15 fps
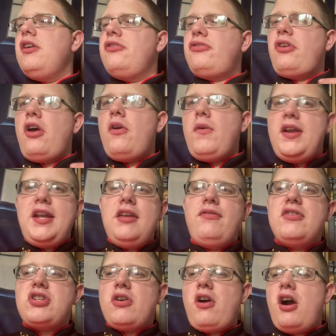So, in this
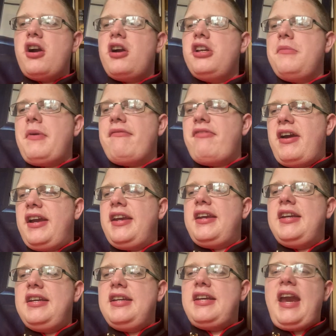video, I'm going to be
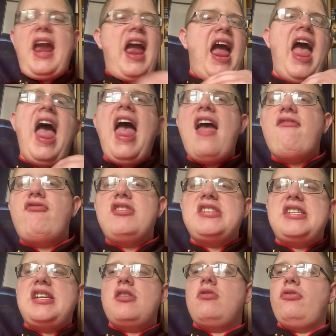ranking every
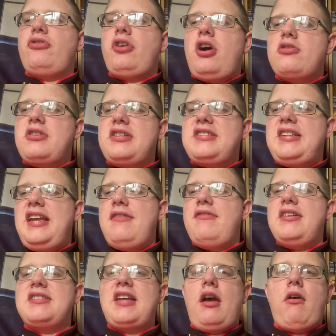single Star Trek
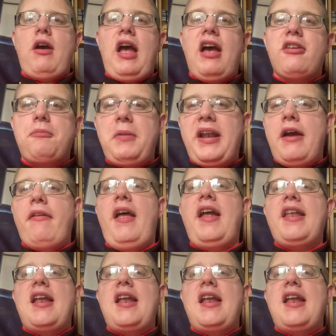series that has been out there.